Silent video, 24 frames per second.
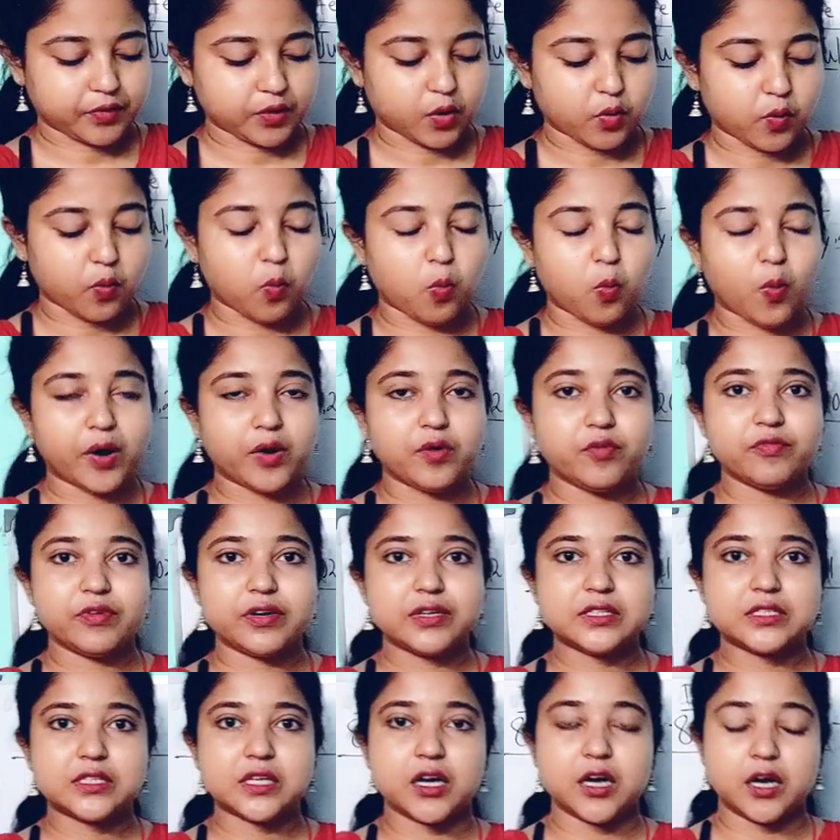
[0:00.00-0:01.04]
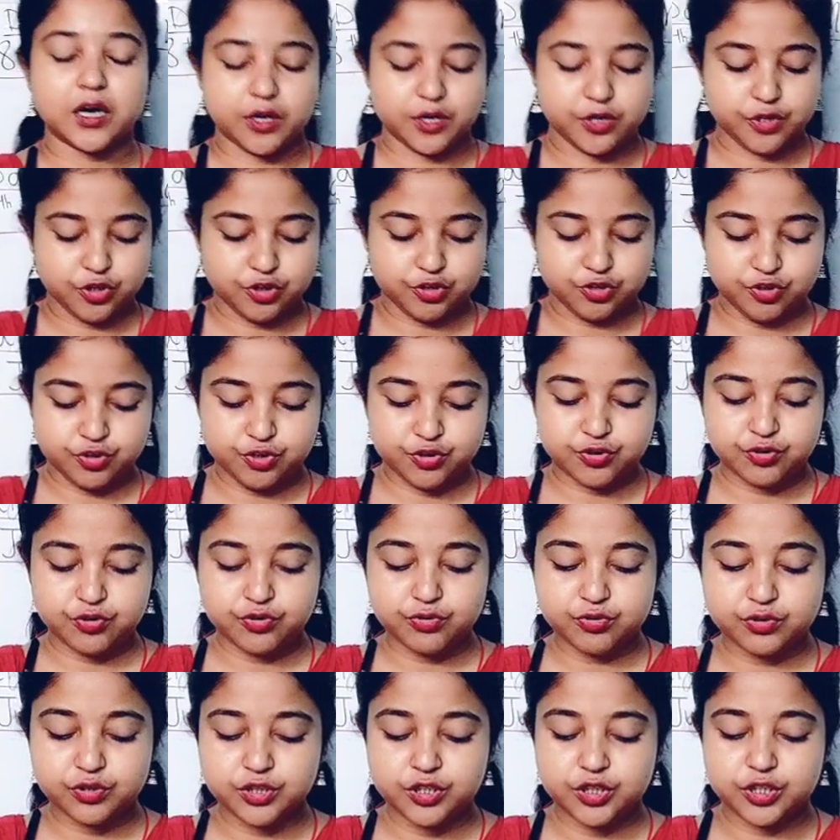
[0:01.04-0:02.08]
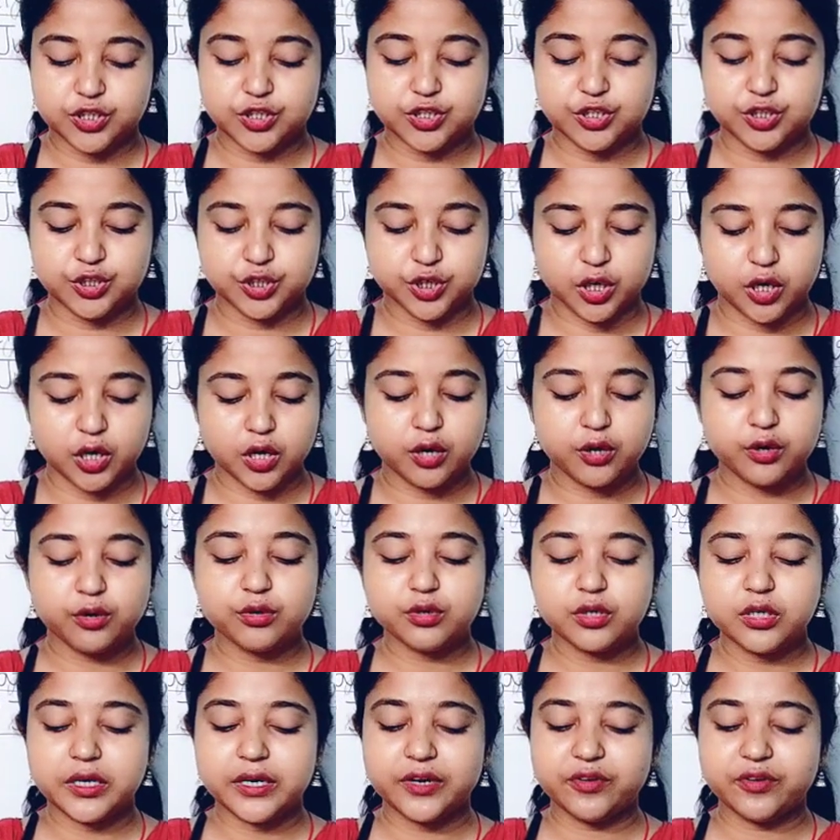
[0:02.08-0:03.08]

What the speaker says: One was a huge yellow